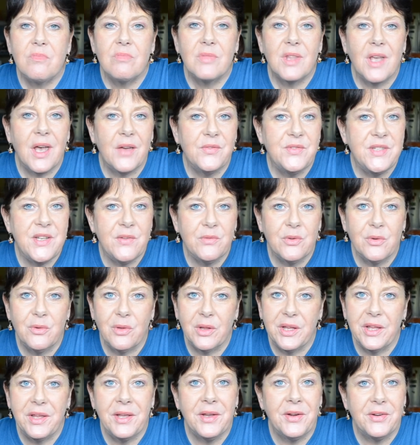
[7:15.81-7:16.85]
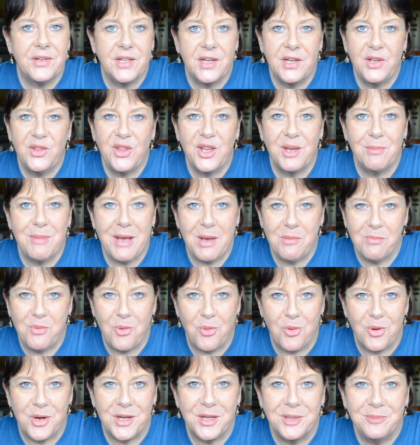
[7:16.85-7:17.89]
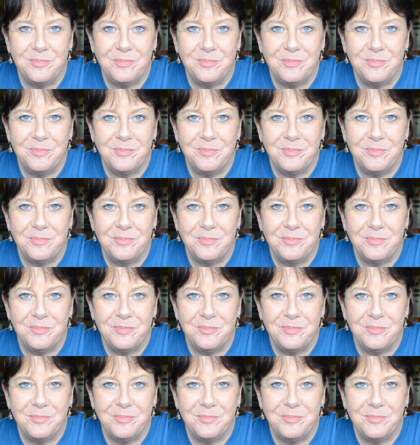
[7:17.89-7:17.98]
I've never really cared anything about pork.